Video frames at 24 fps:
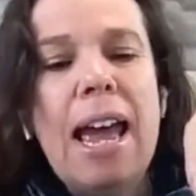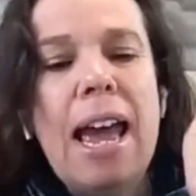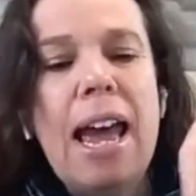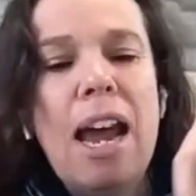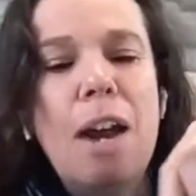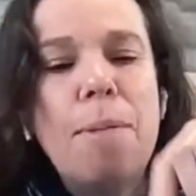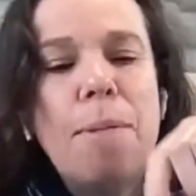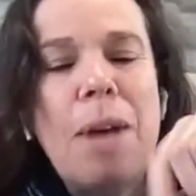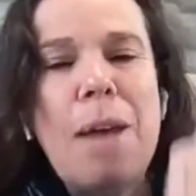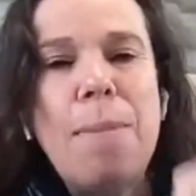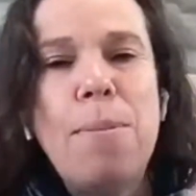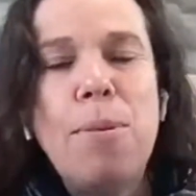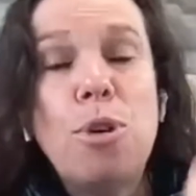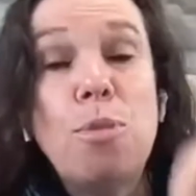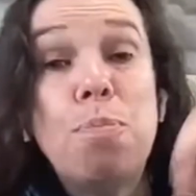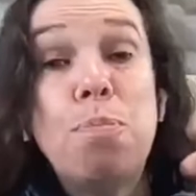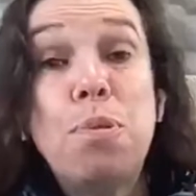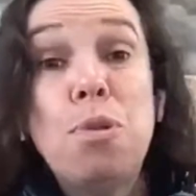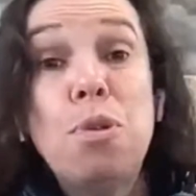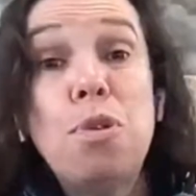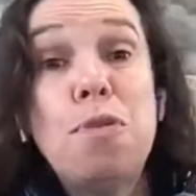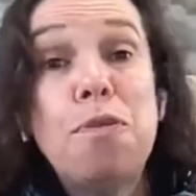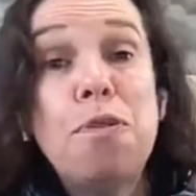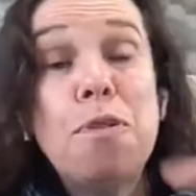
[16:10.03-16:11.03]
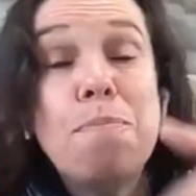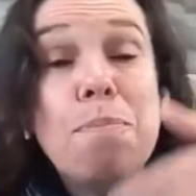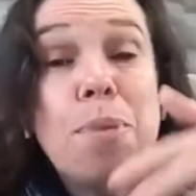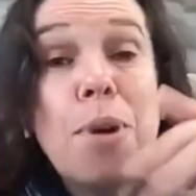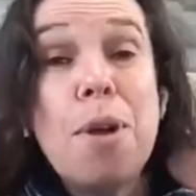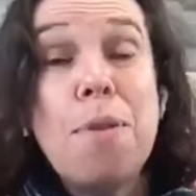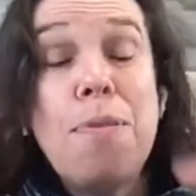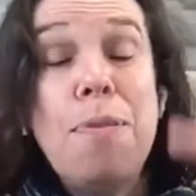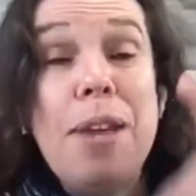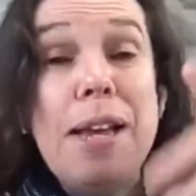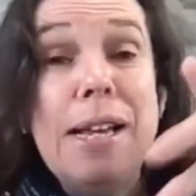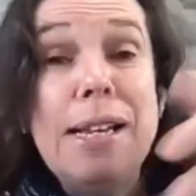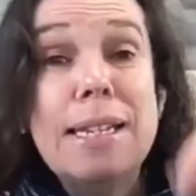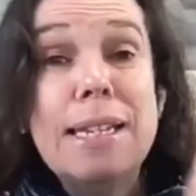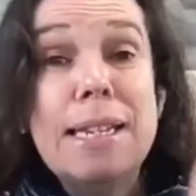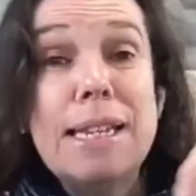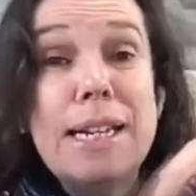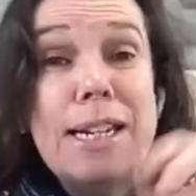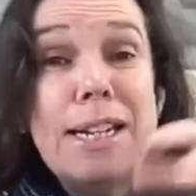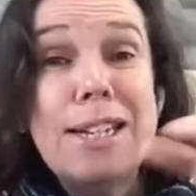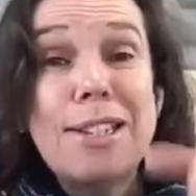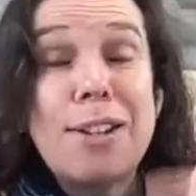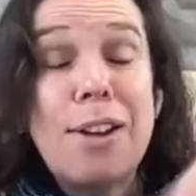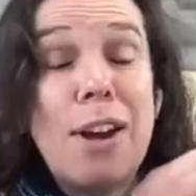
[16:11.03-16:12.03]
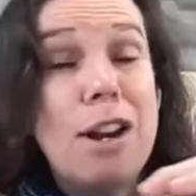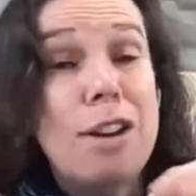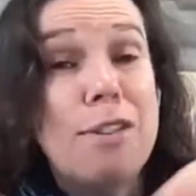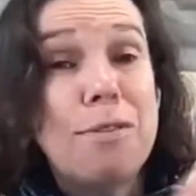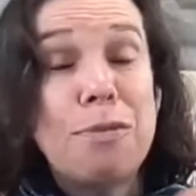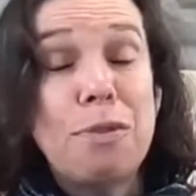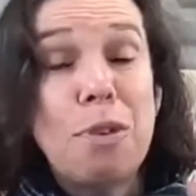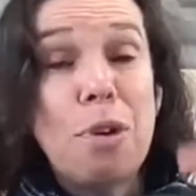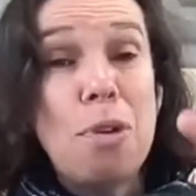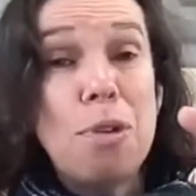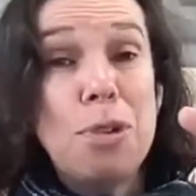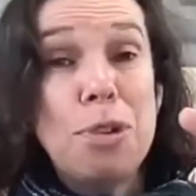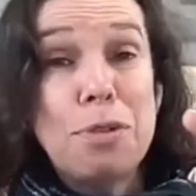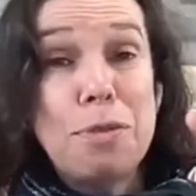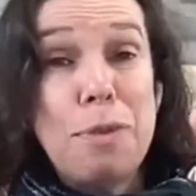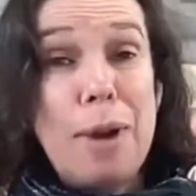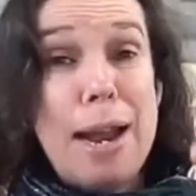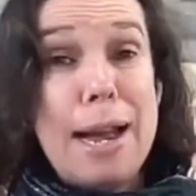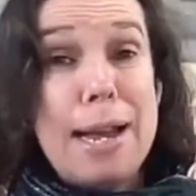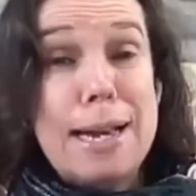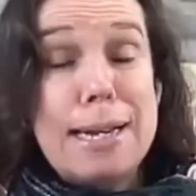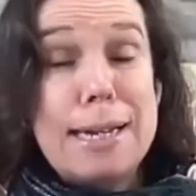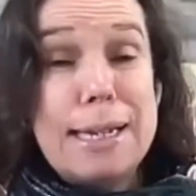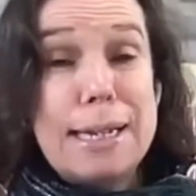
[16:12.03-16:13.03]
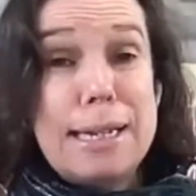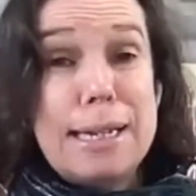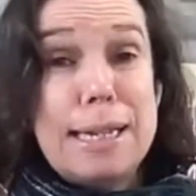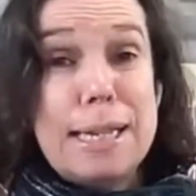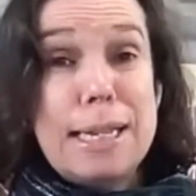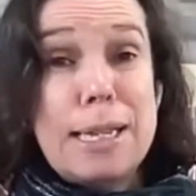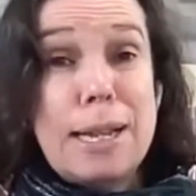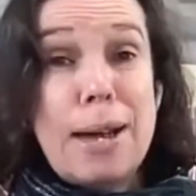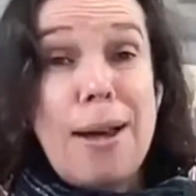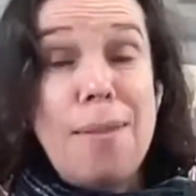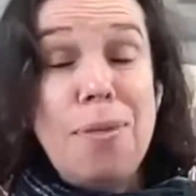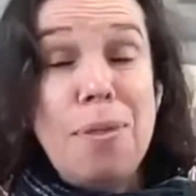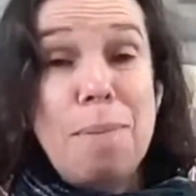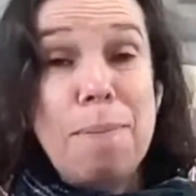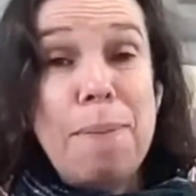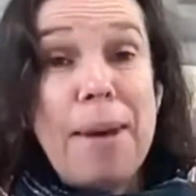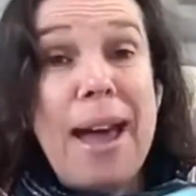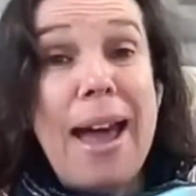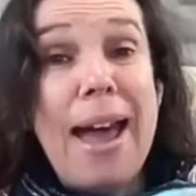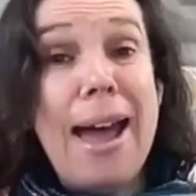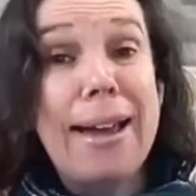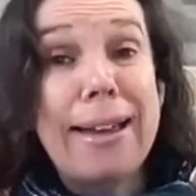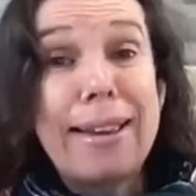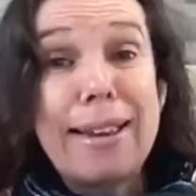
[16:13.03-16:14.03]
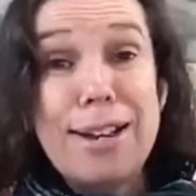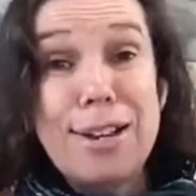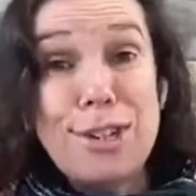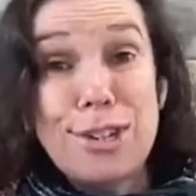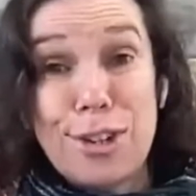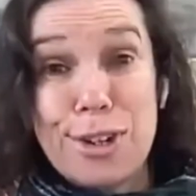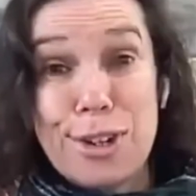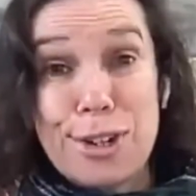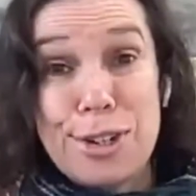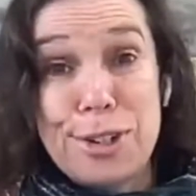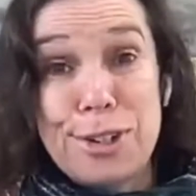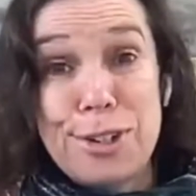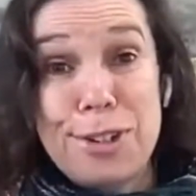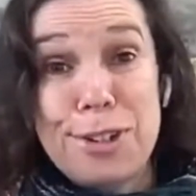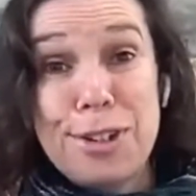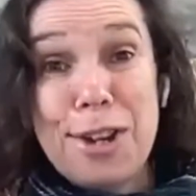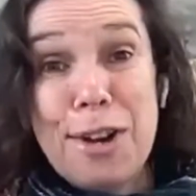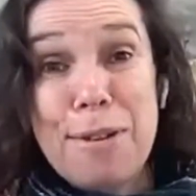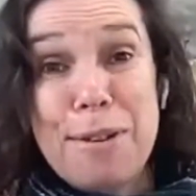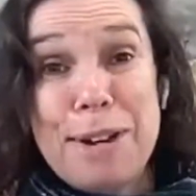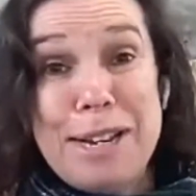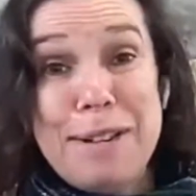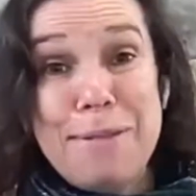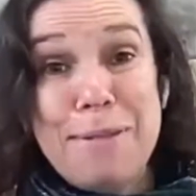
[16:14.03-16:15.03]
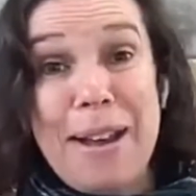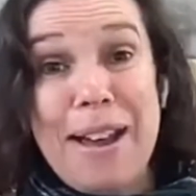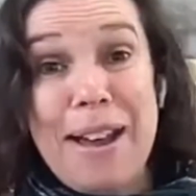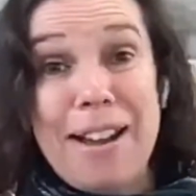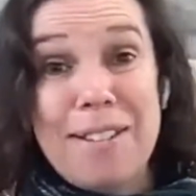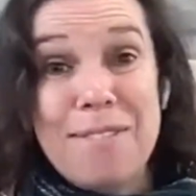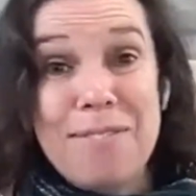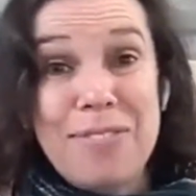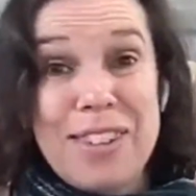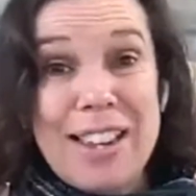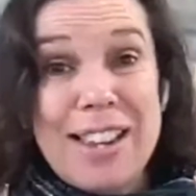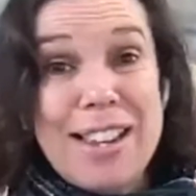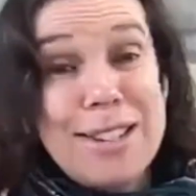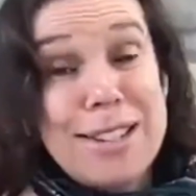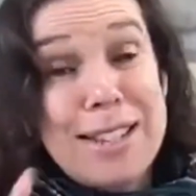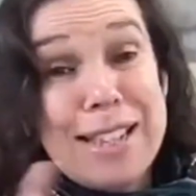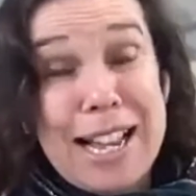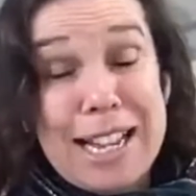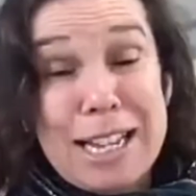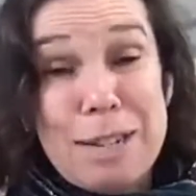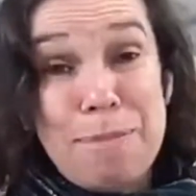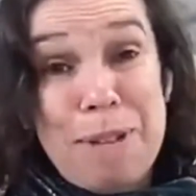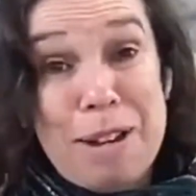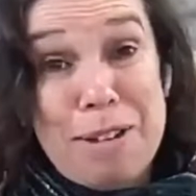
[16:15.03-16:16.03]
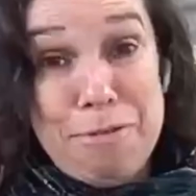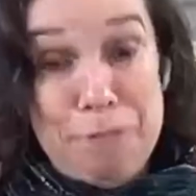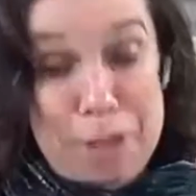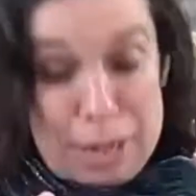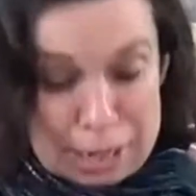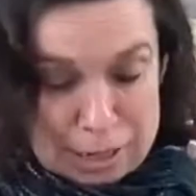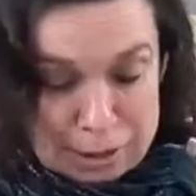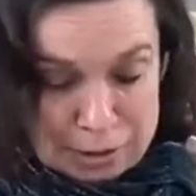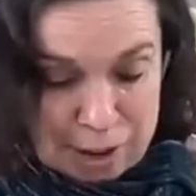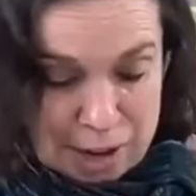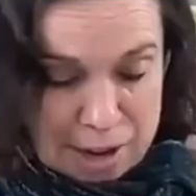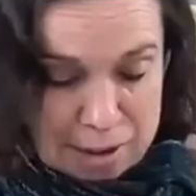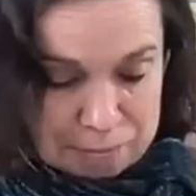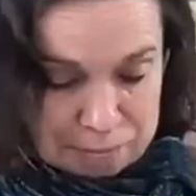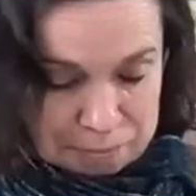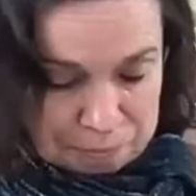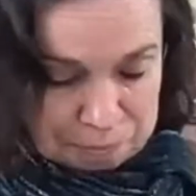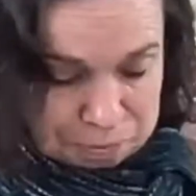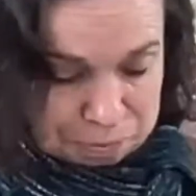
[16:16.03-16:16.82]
and I'm able to pull from both ends and they just kind of roll around inside the bag and don't go anywhere. So that's been really great.